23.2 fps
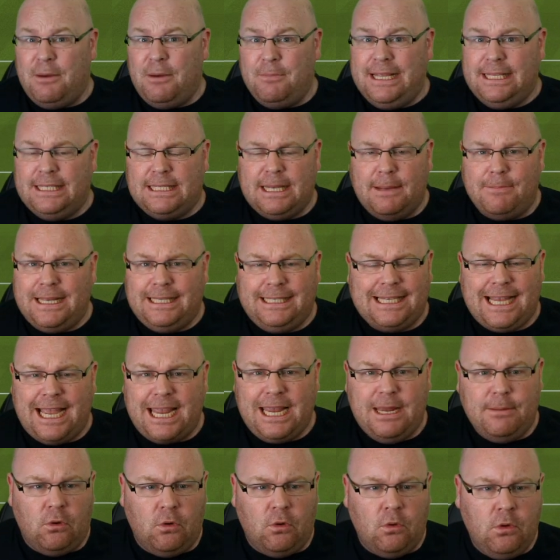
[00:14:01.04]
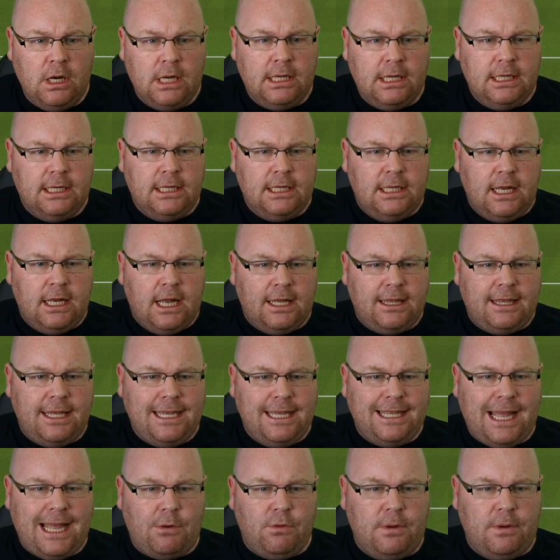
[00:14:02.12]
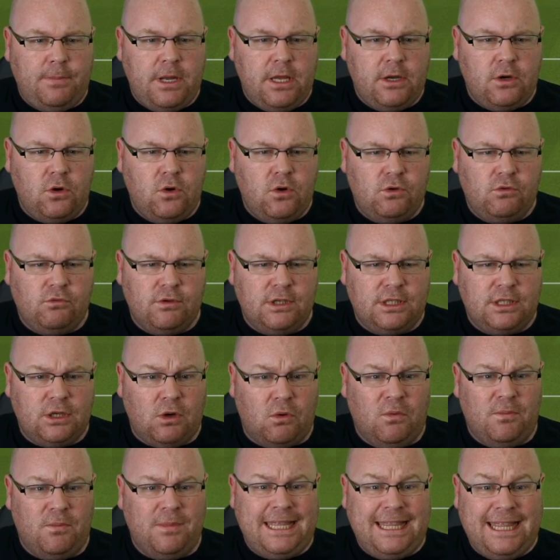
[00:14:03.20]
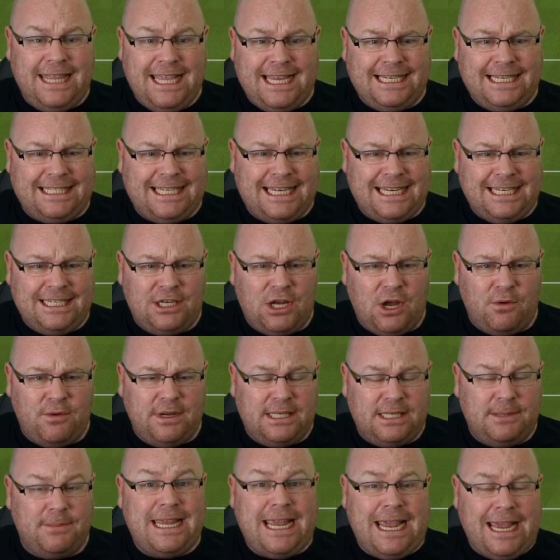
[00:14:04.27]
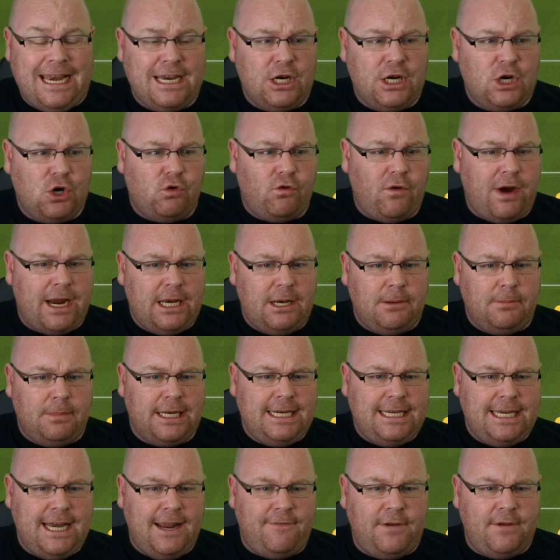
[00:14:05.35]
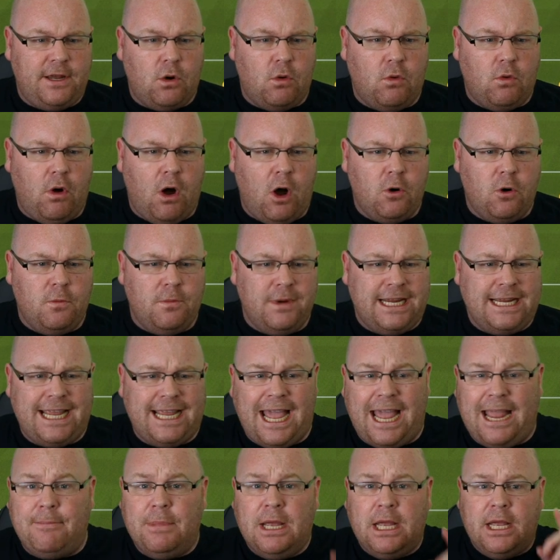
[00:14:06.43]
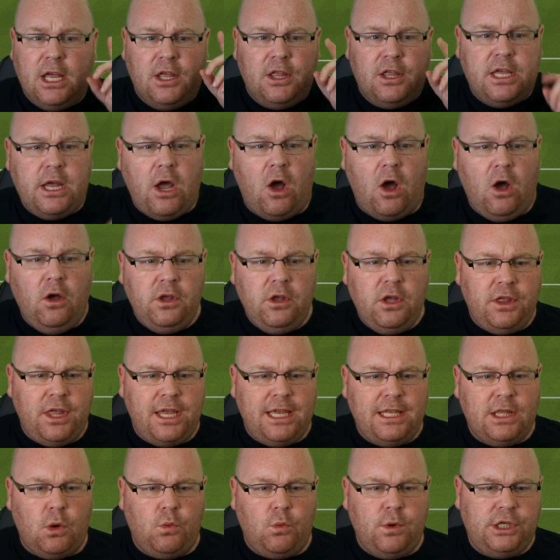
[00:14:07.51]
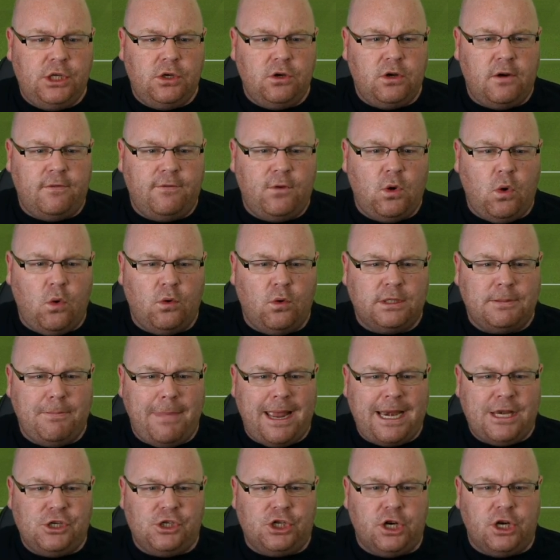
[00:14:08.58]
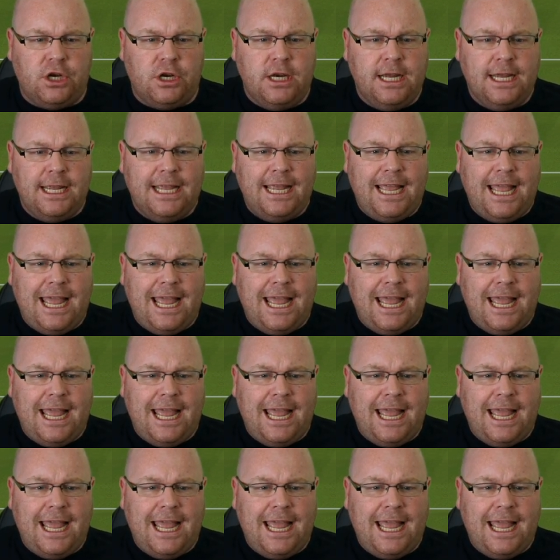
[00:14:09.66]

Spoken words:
get them into mid-table, I think that would be a good result, but this is going to be an incredibly difficult opening game. The other thing that we should, of course, mention